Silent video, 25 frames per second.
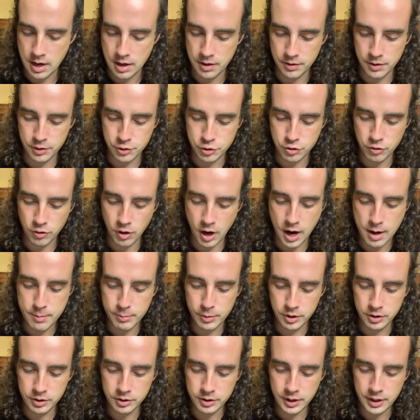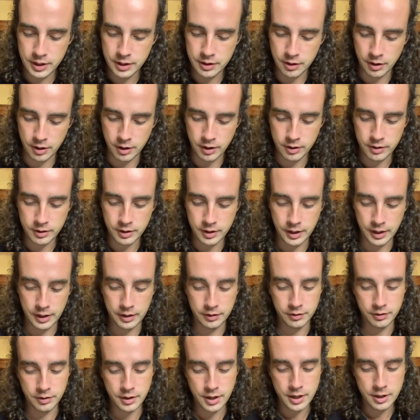The tribal leader
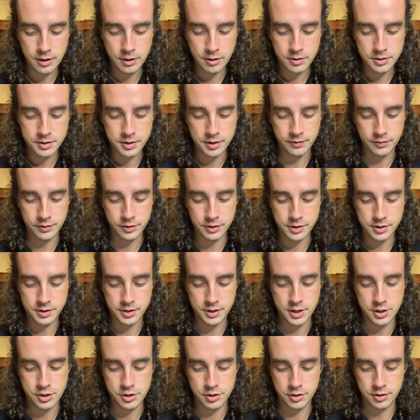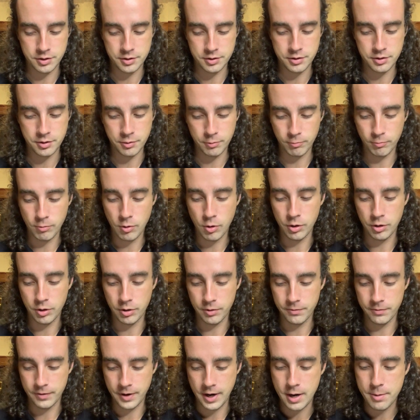in later civilizations, the royal
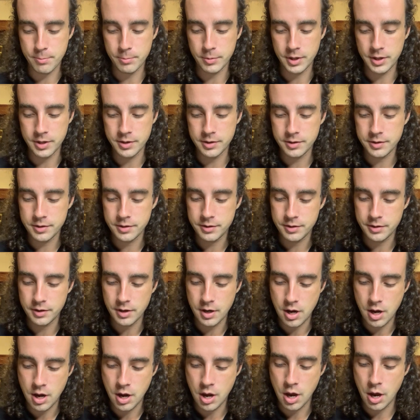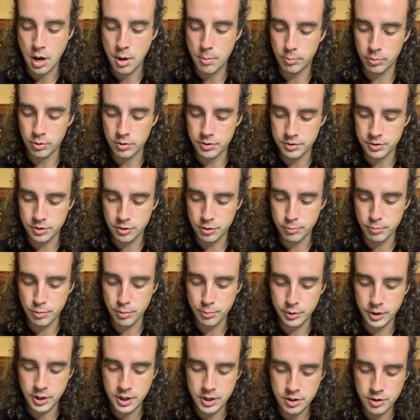families,
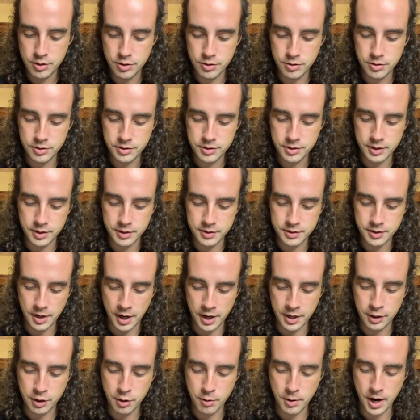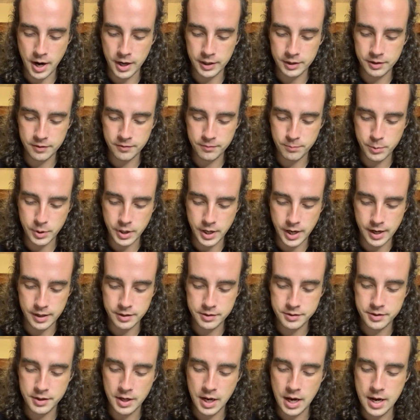presumably used the psychoactive
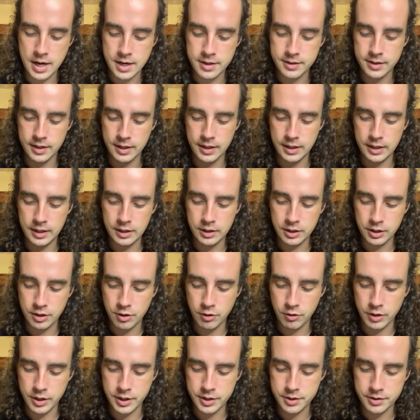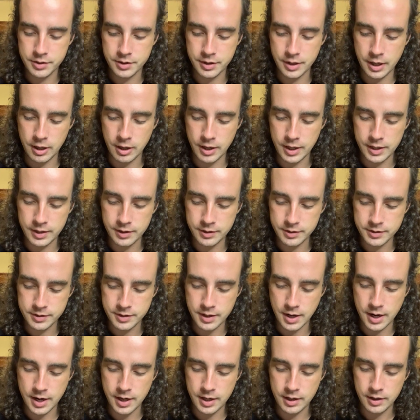plants to increase their
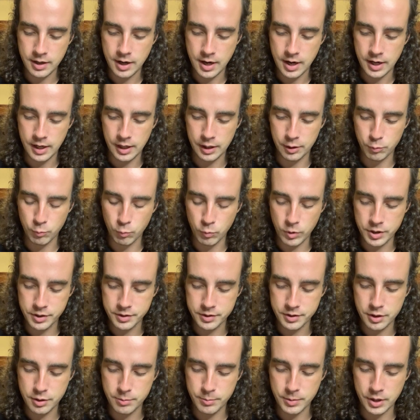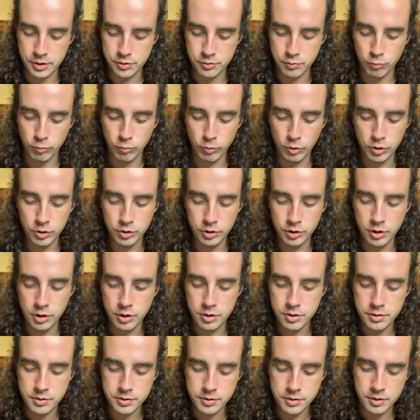insight and wisdom as
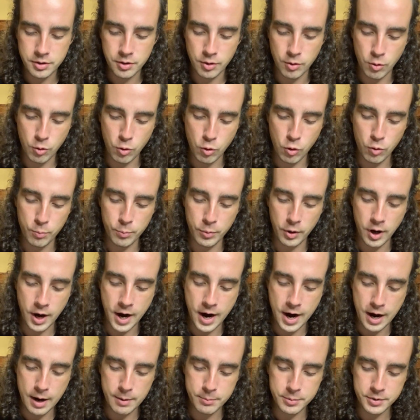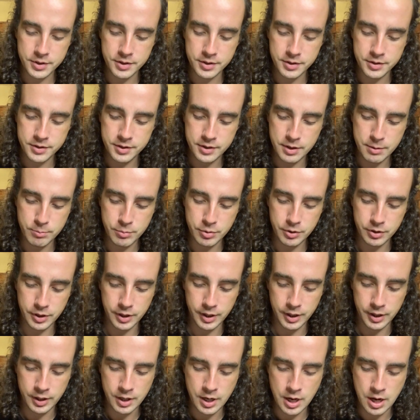rulers, or perhaps
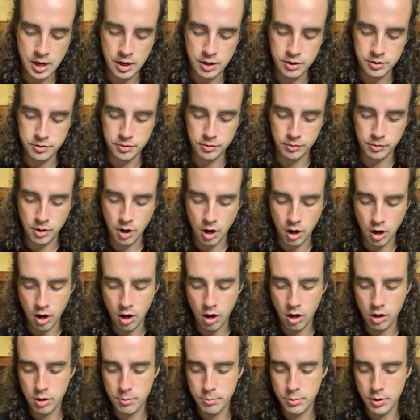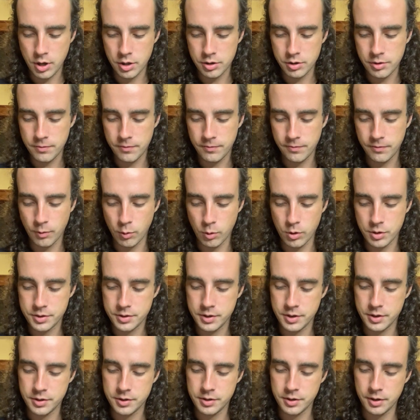simply to call upon the
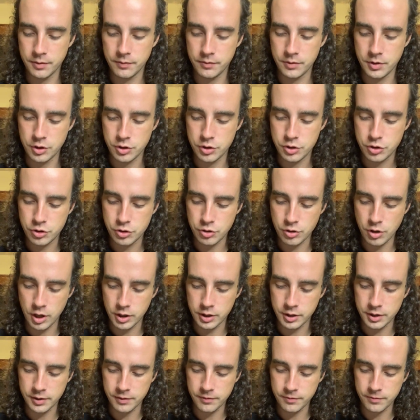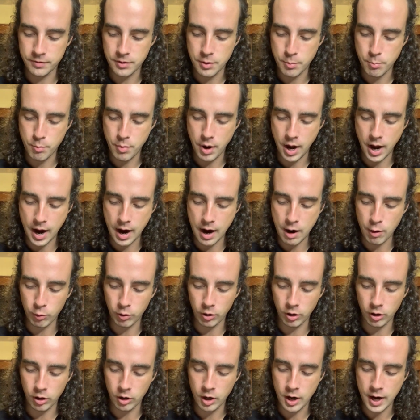forces of destructive
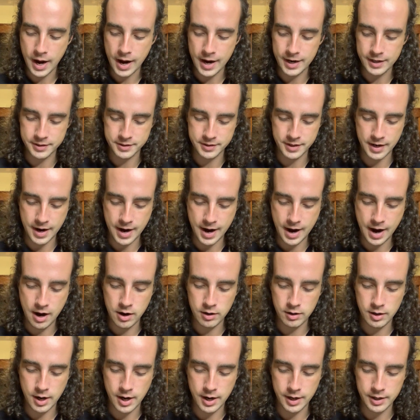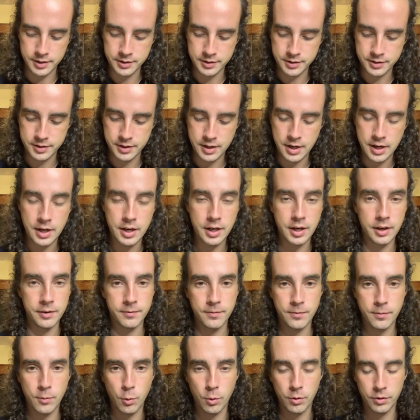power as allies in
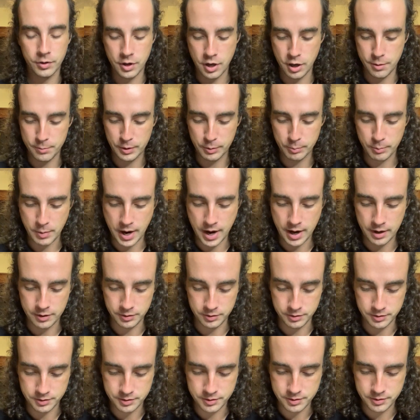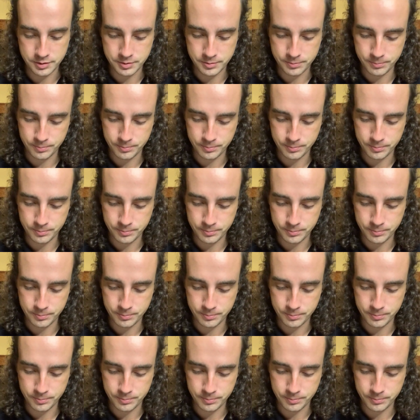forthcoming battles.